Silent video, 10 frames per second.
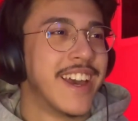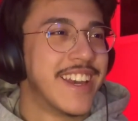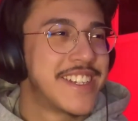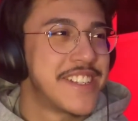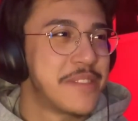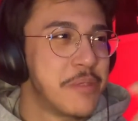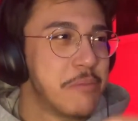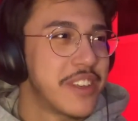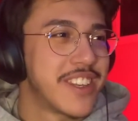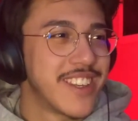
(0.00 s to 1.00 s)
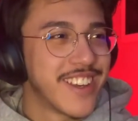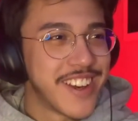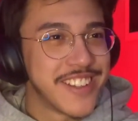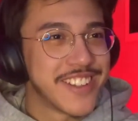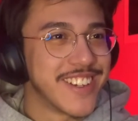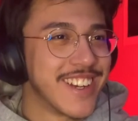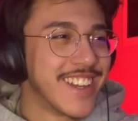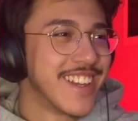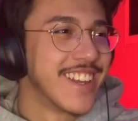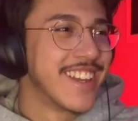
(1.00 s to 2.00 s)
She's mimicking Hunter.
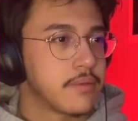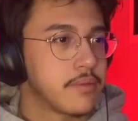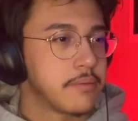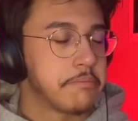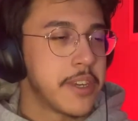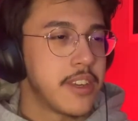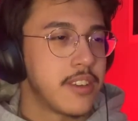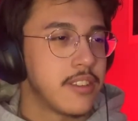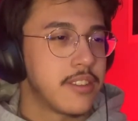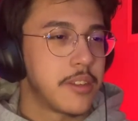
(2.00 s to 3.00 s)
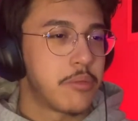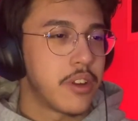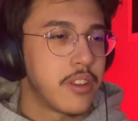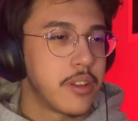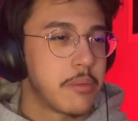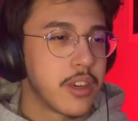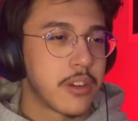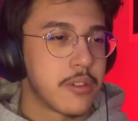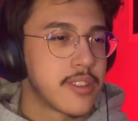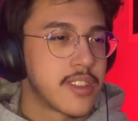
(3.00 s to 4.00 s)
Man, D. Bradley Baker
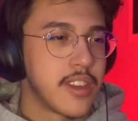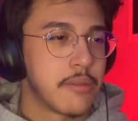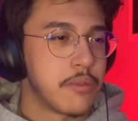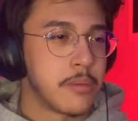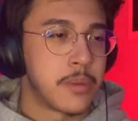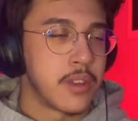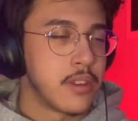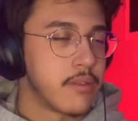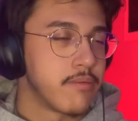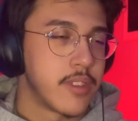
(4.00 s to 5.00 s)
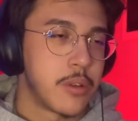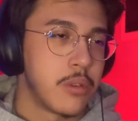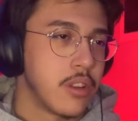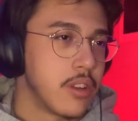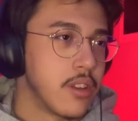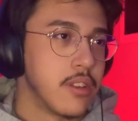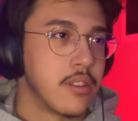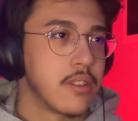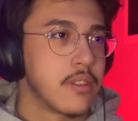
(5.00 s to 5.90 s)
is the MVP. He really is.